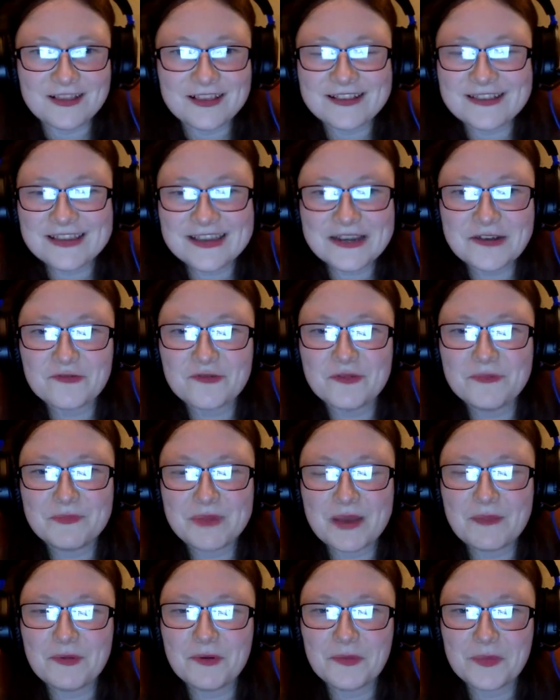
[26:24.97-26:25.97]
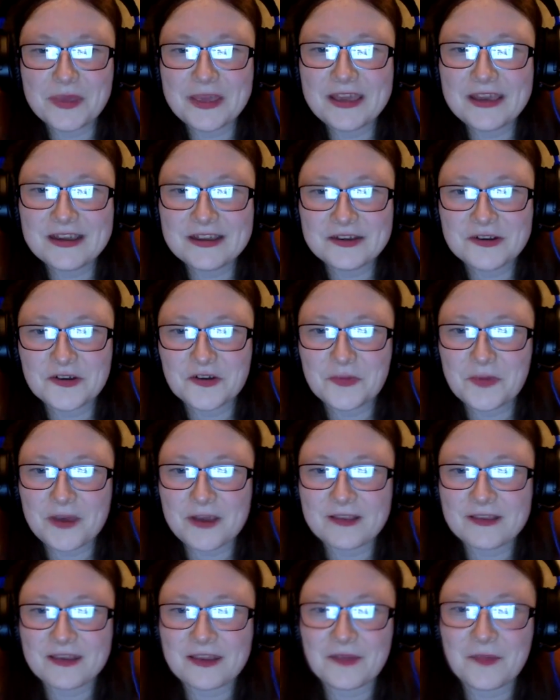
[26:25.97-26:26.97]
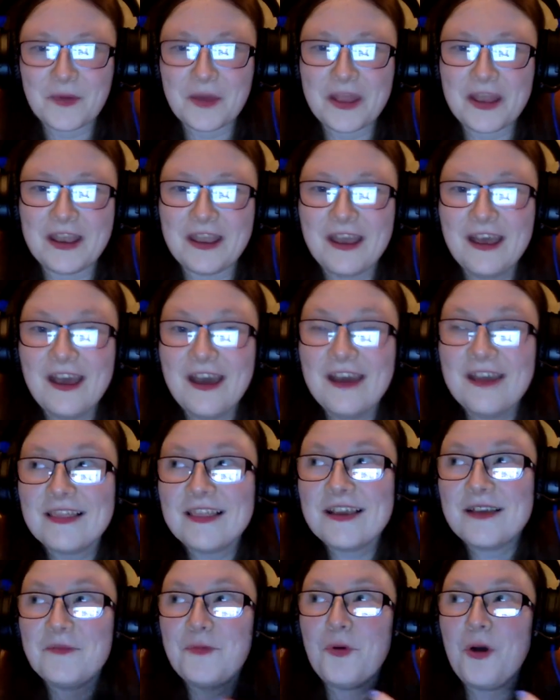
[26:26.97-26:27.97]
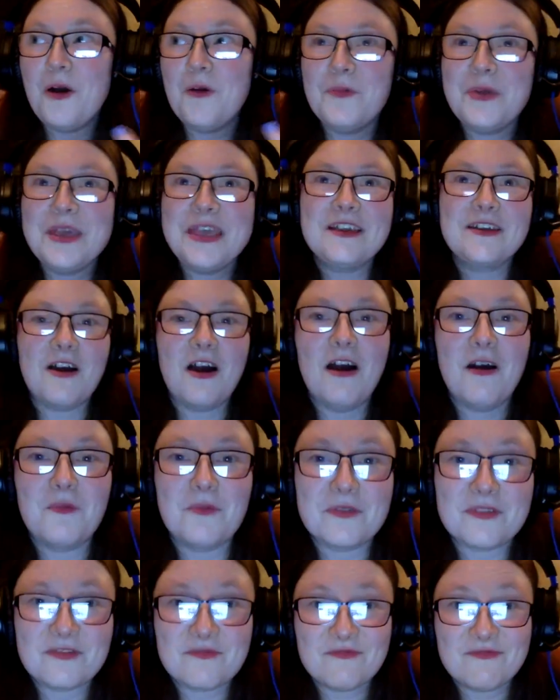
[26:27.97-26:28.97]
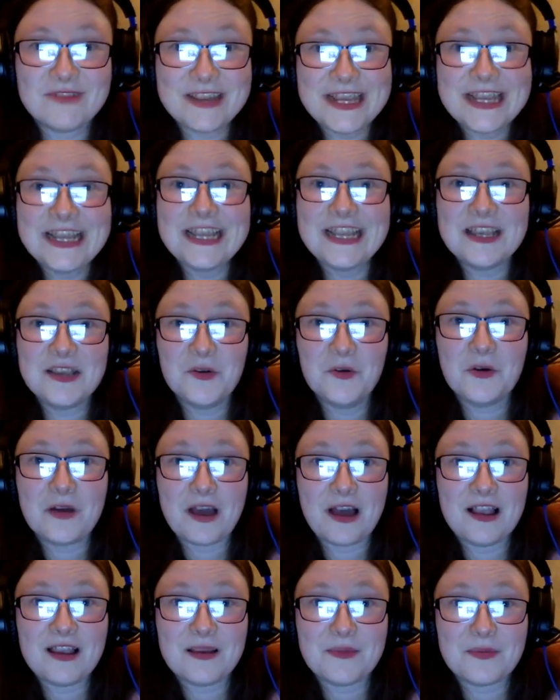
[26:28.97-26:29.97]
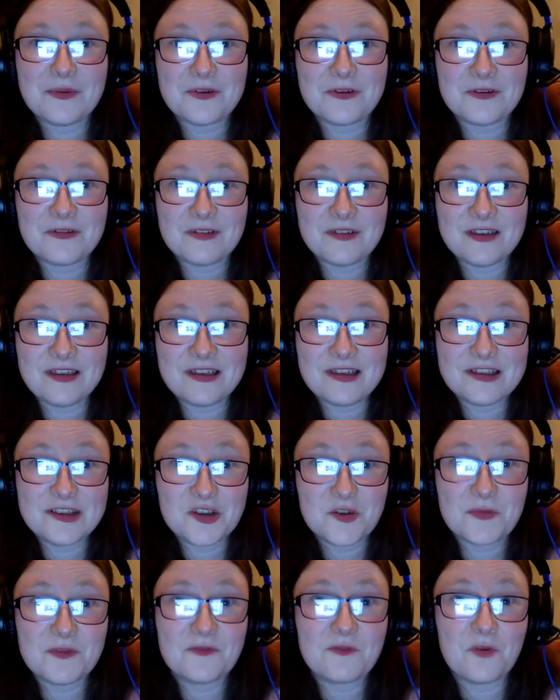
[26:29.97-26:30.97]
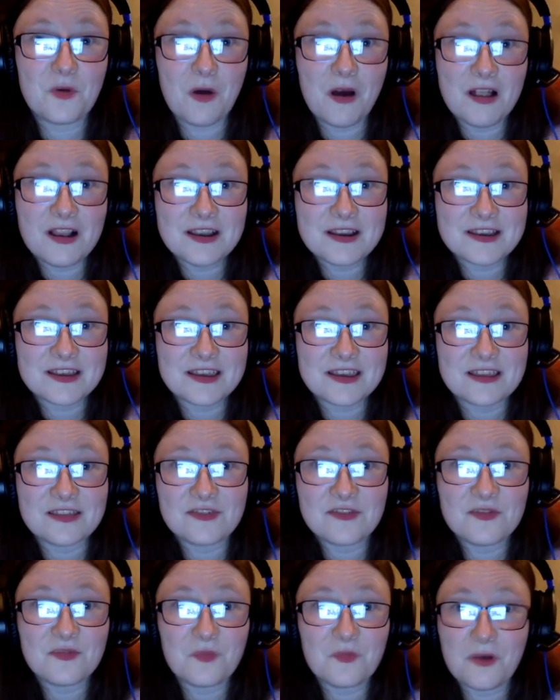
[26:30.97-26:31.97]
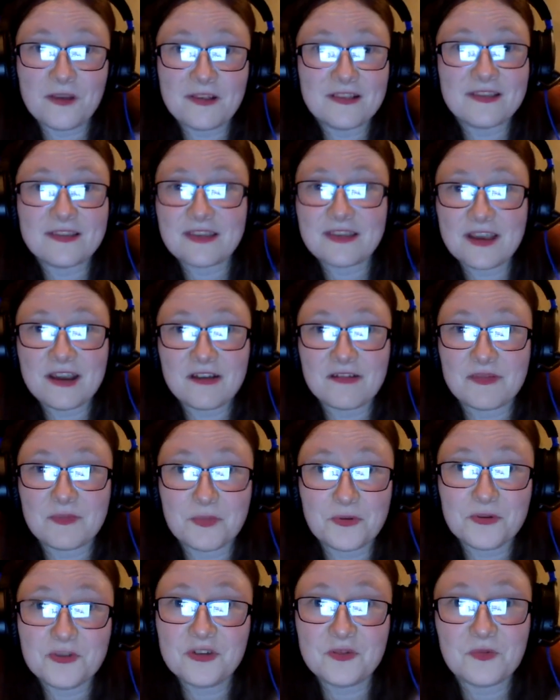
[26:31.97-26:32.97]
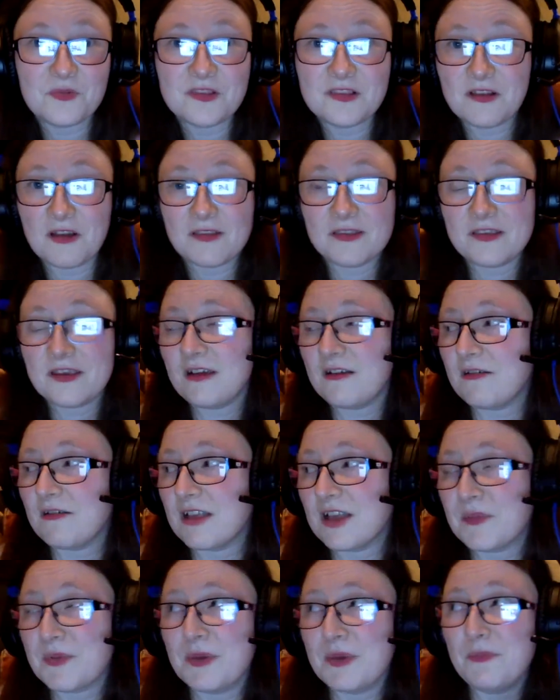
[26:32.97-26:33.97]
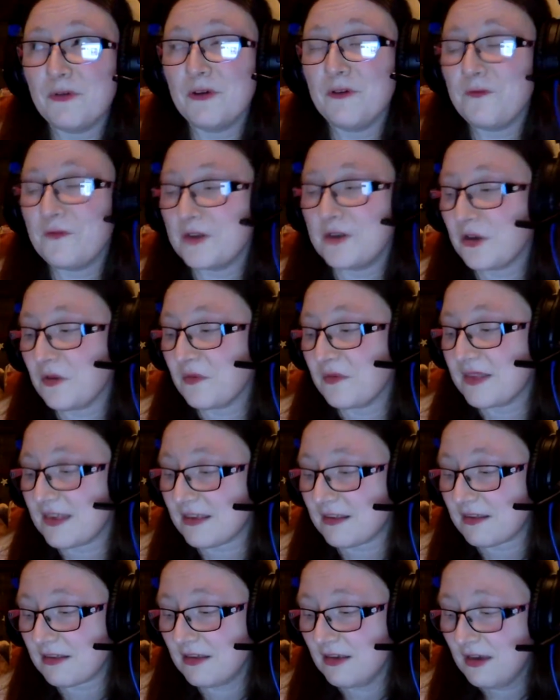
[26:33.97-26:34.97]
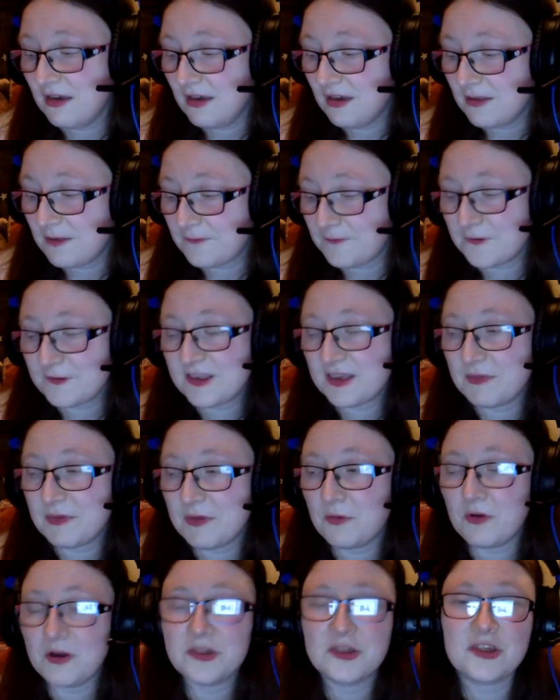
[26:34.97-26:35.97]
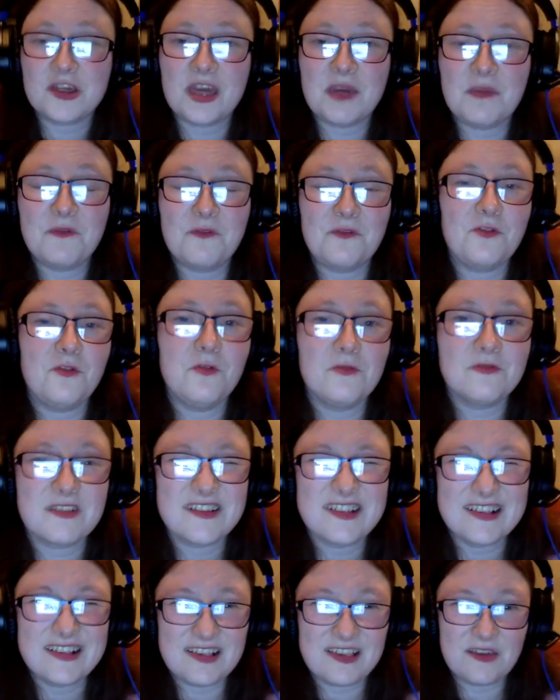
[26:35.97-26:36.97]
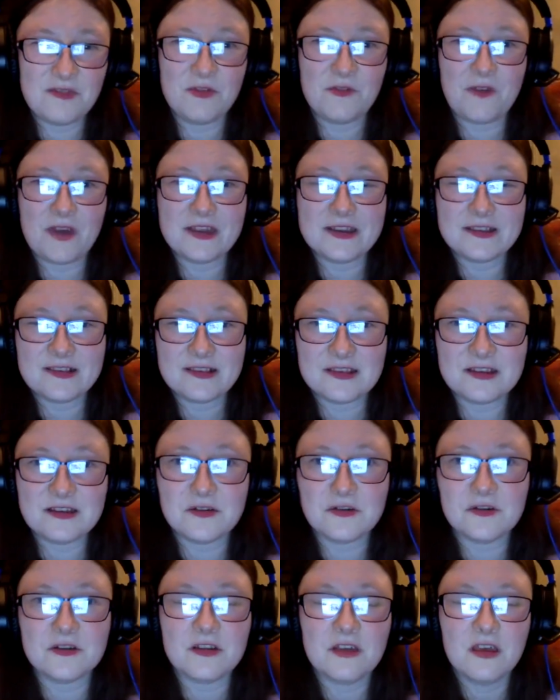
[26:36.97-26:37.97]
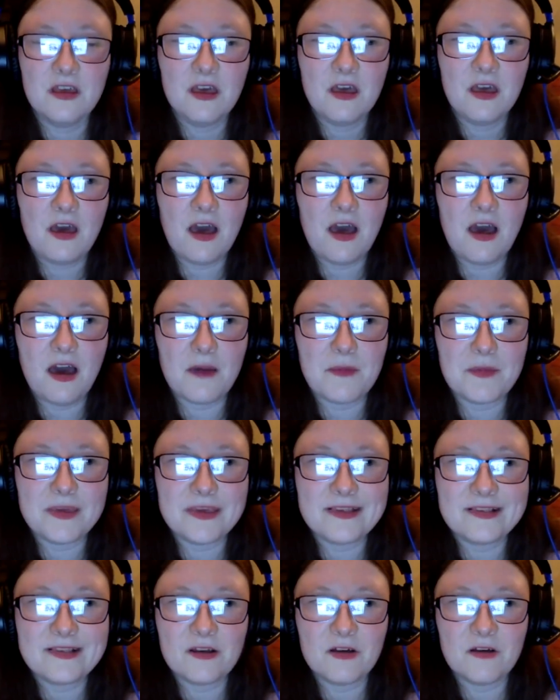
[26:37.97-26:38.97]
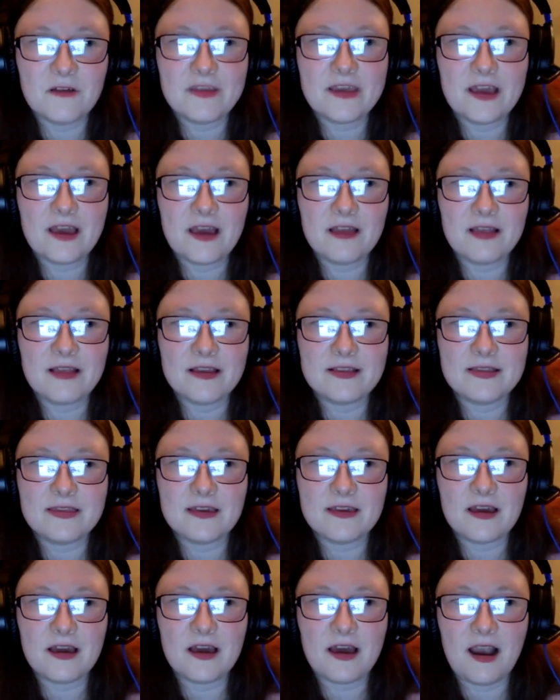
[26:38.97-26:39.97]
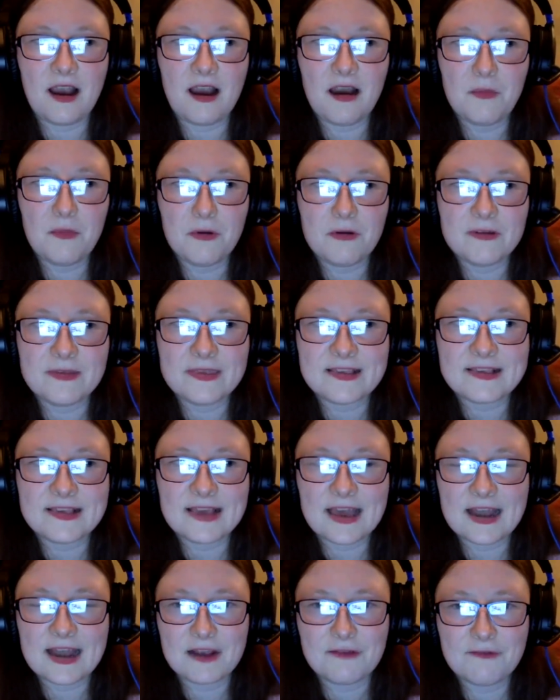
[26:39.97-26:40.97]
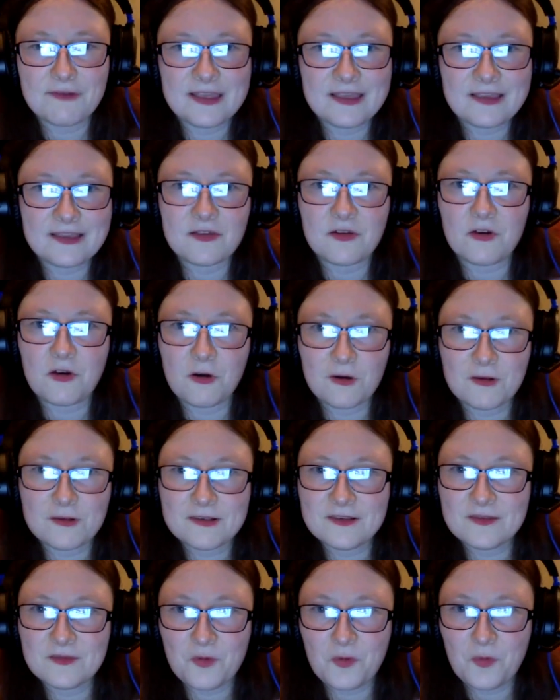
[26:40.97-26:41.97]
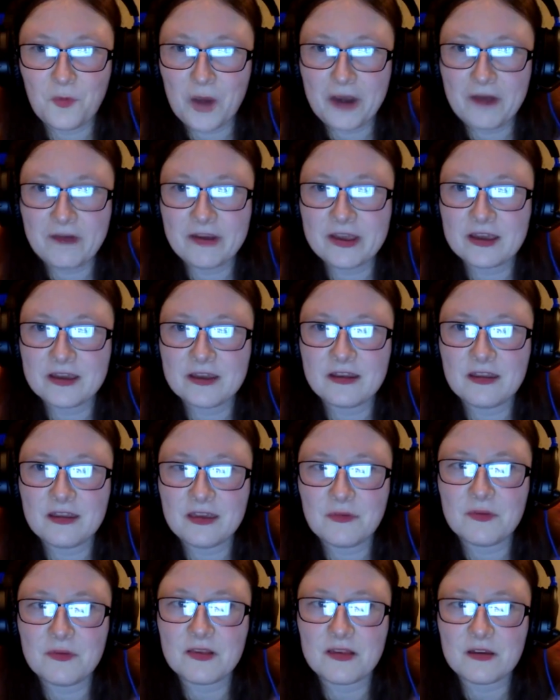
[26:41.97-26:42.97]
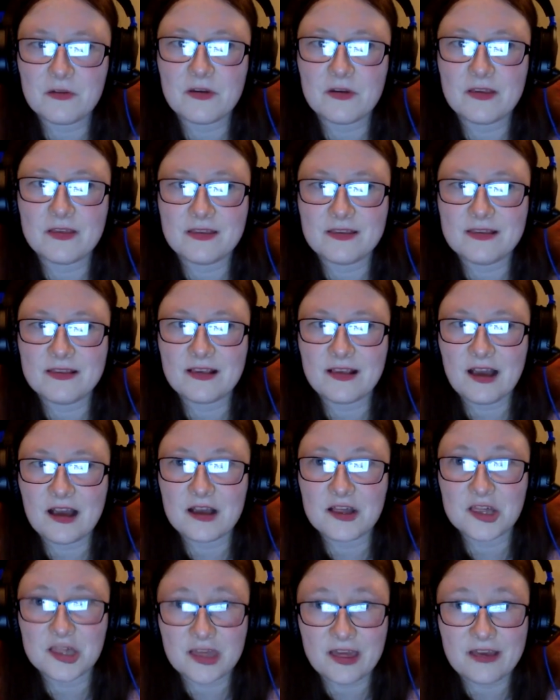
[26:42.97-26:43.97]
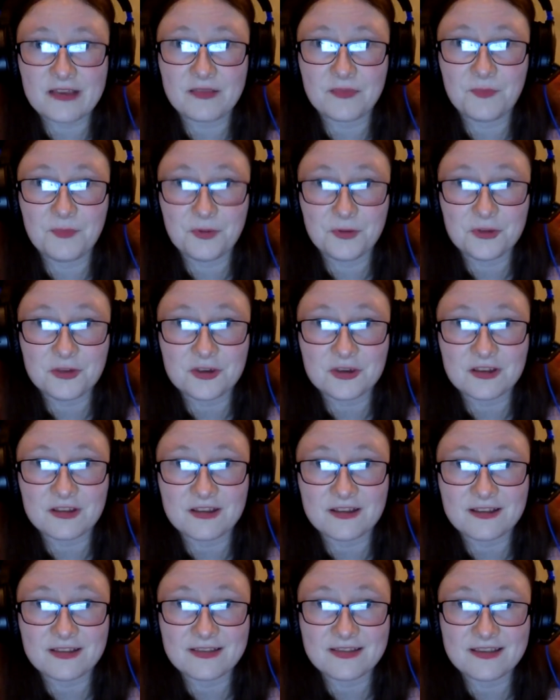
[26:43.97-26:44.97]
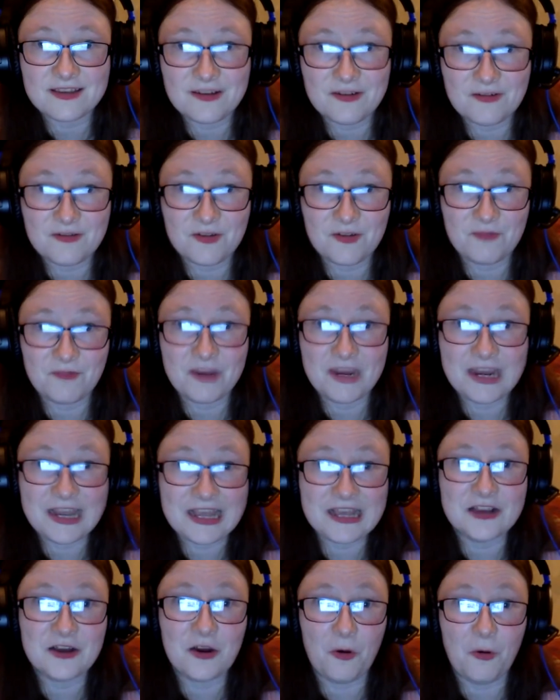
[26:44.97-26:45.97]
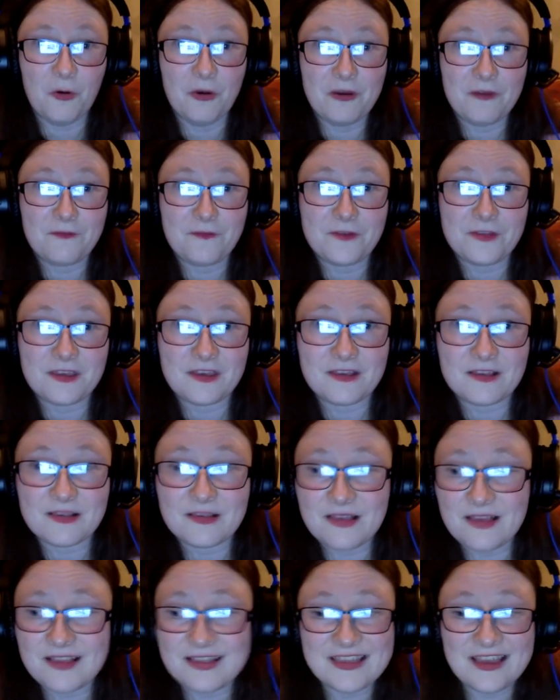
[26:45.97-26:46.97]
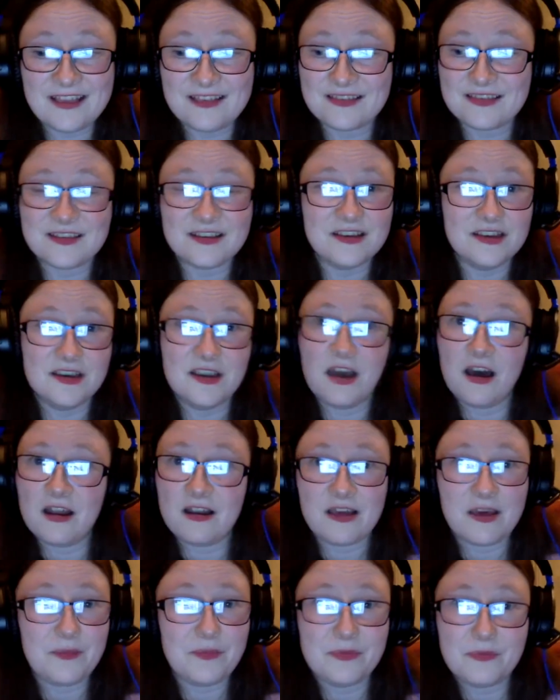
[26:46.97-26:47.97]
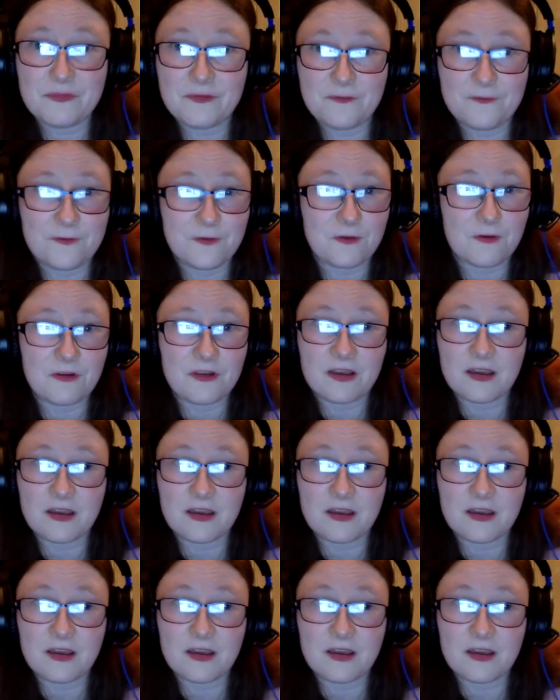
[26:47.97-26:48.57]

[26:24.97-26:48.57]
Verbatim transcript: Like they don't remember being a nerd back then when like what we got was really low caliber in terms of quality. It just wasn't there. The budget was not there. Like my boyfriend always says the first time he watched Game of Thrones because he's a huge fantasy nerd um, he saw the uh, like the armor and the saddlery that the horses were wearing, and he was like, "Okay, this actually has budget. Like they're yeah. really going for this." And that did not happen before.